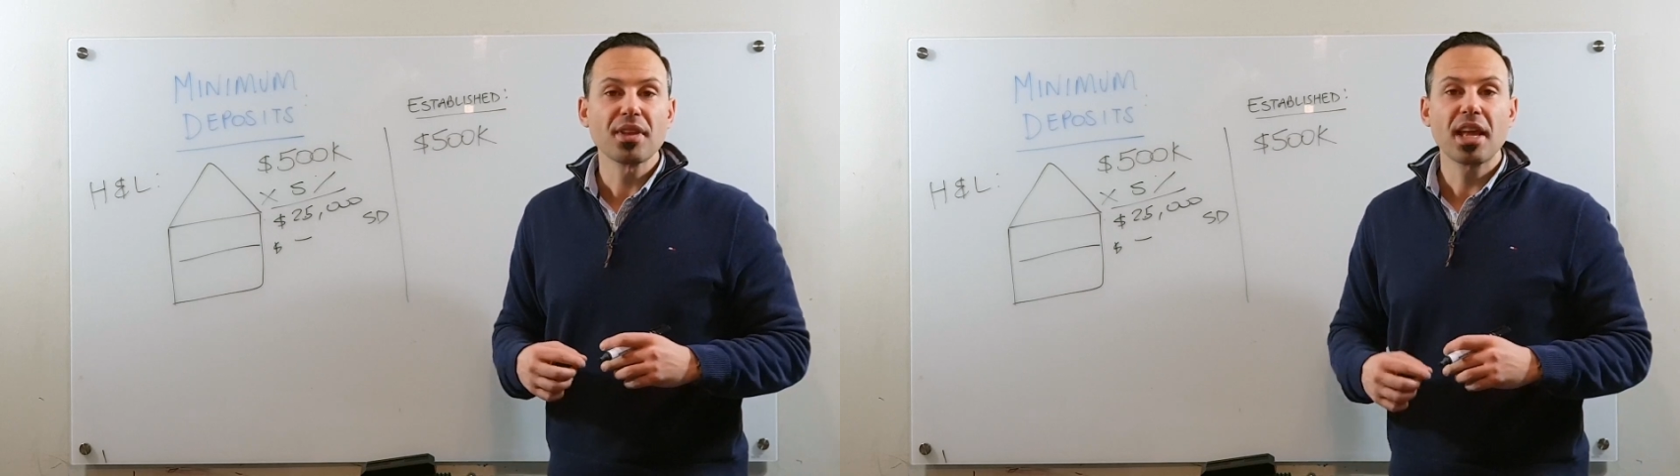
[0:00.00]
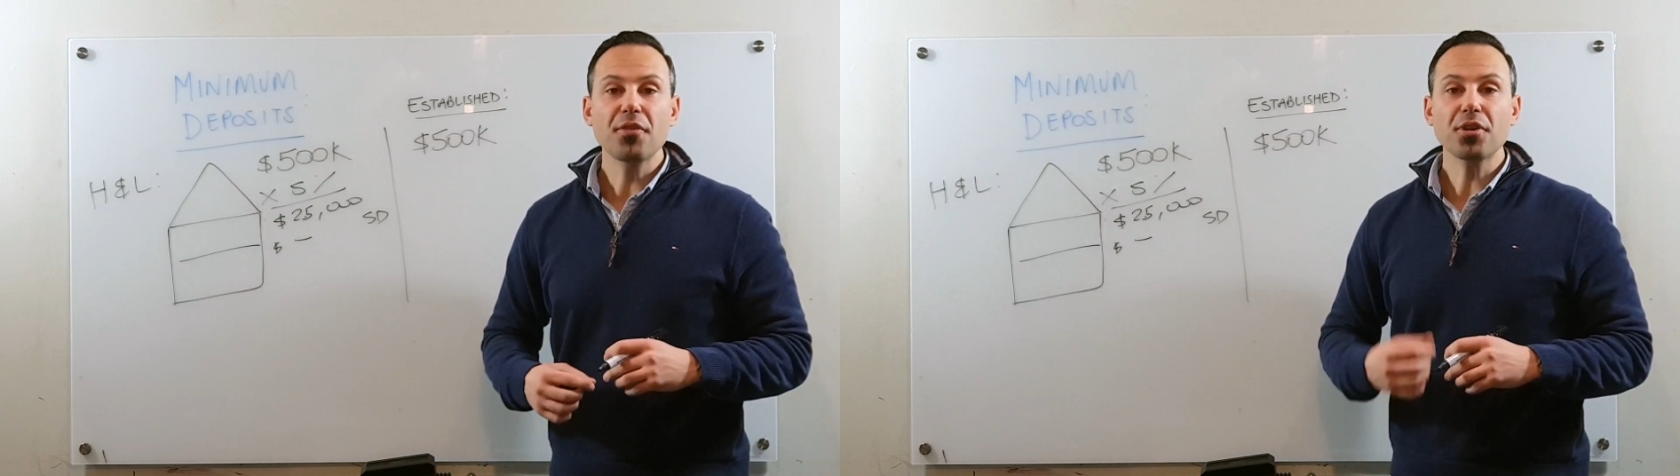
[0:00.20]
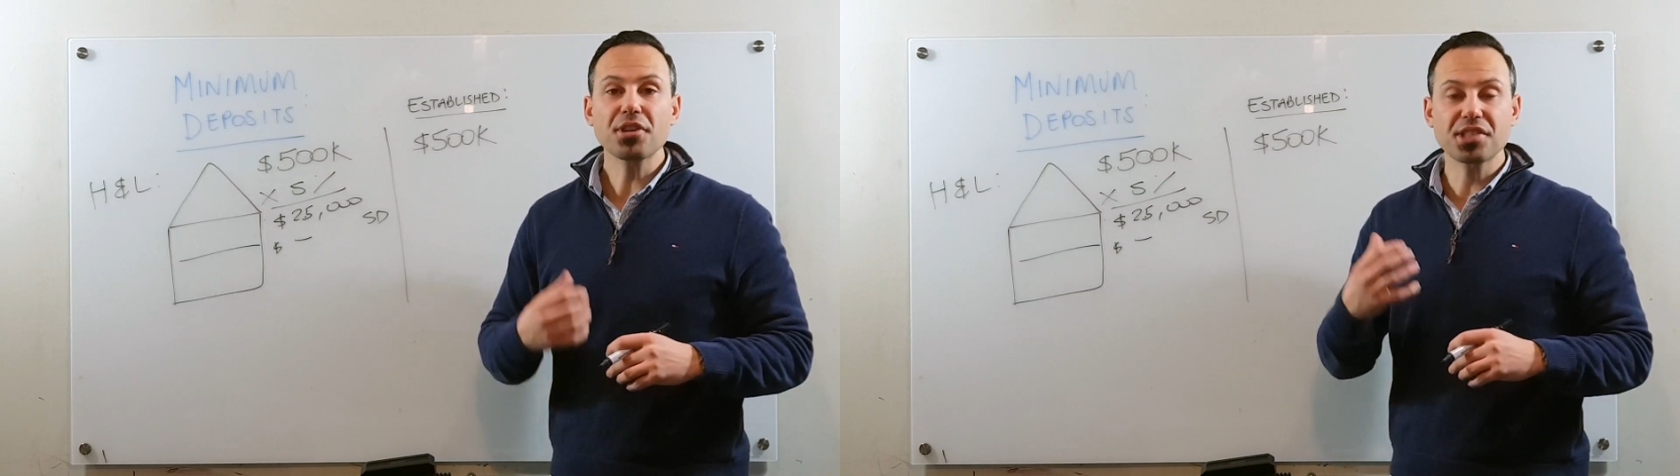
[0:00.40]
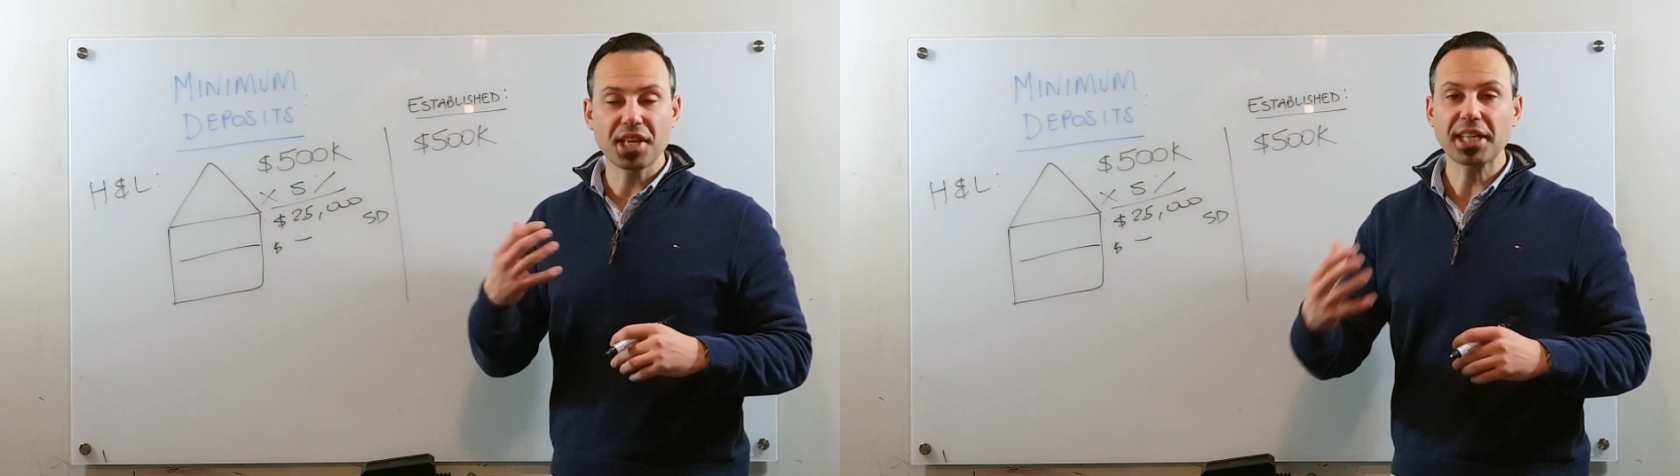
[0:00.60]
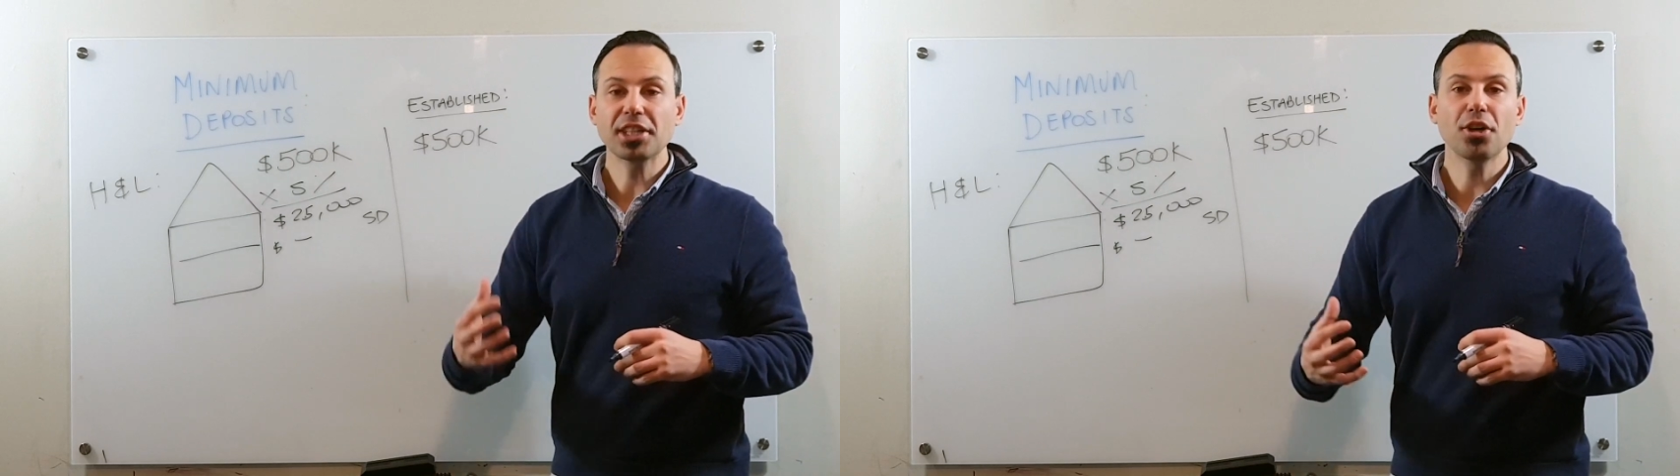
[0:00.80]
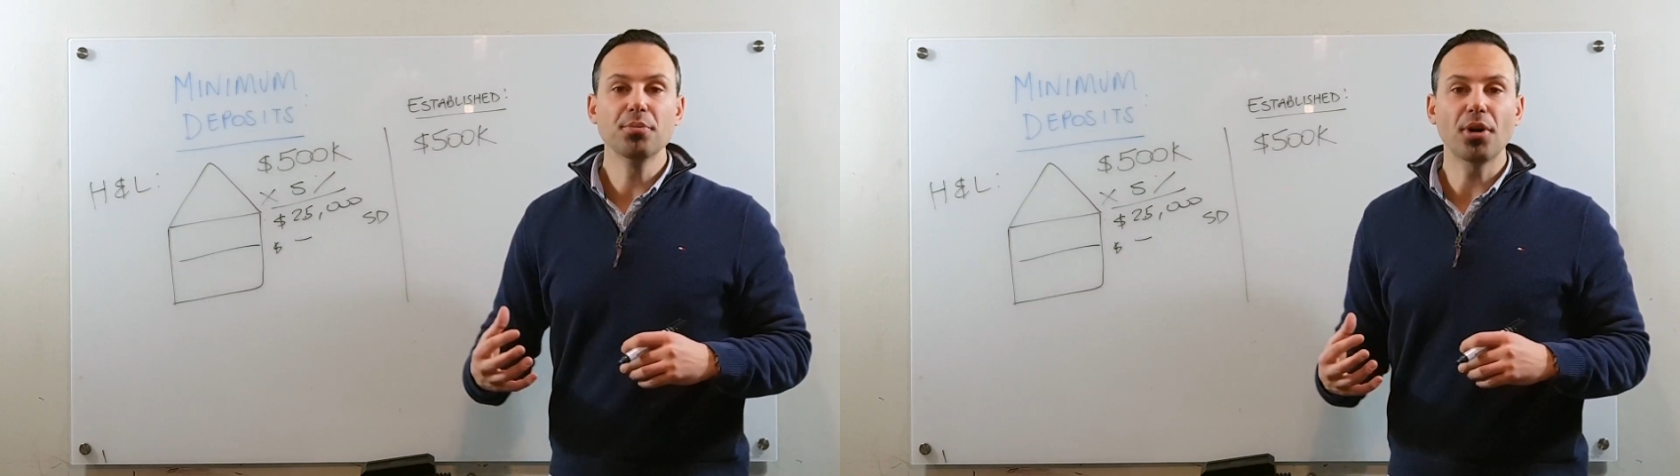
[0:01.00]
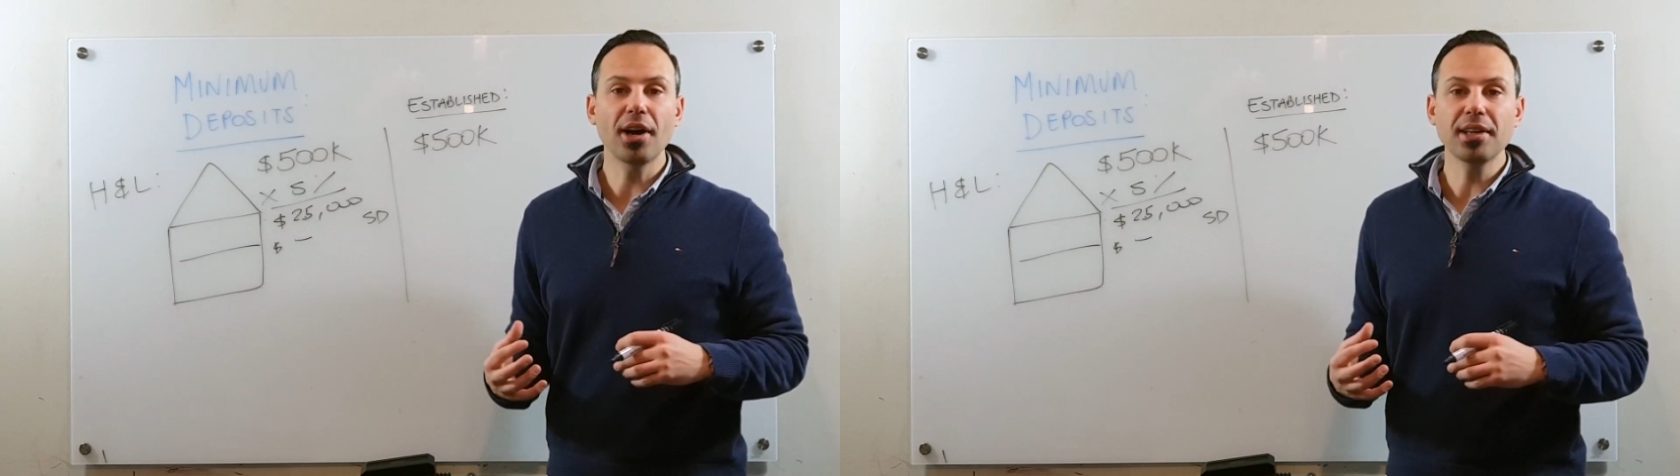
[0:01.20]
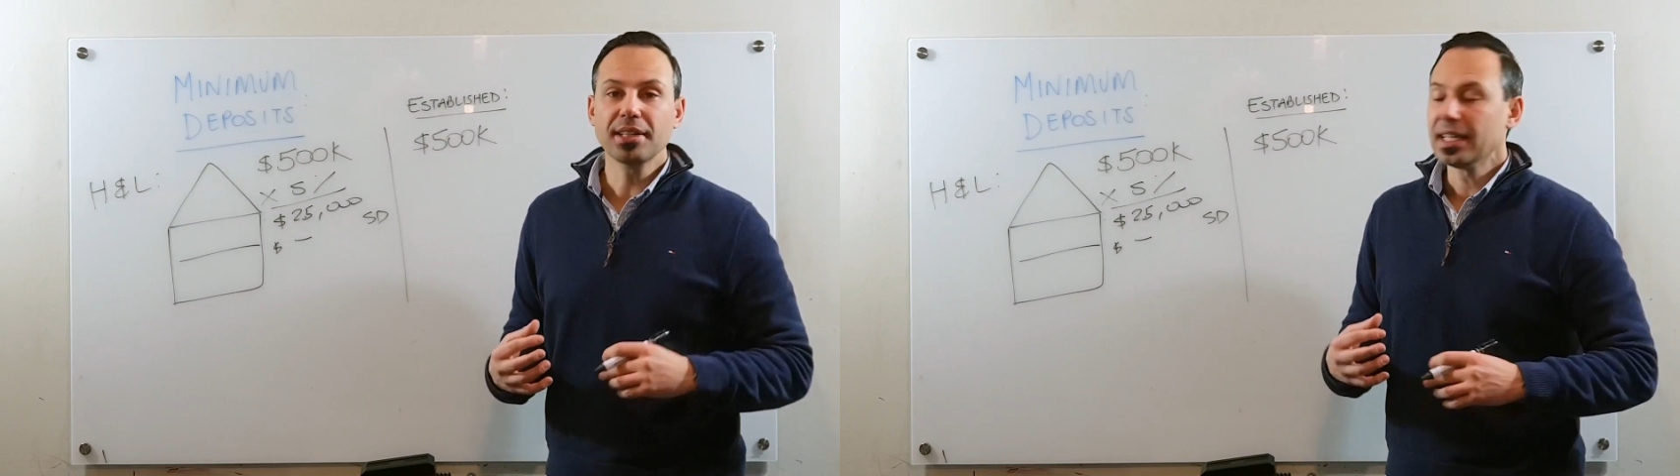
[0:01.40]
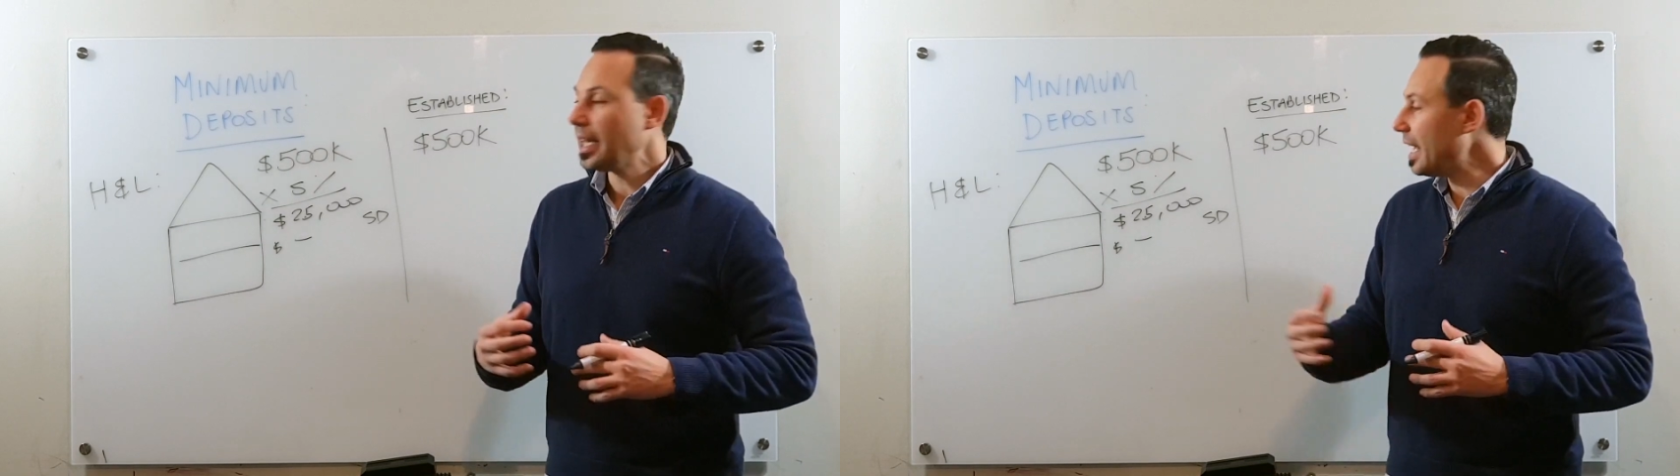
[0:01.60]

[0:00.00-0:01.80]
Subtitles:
If you're a second-home buyer,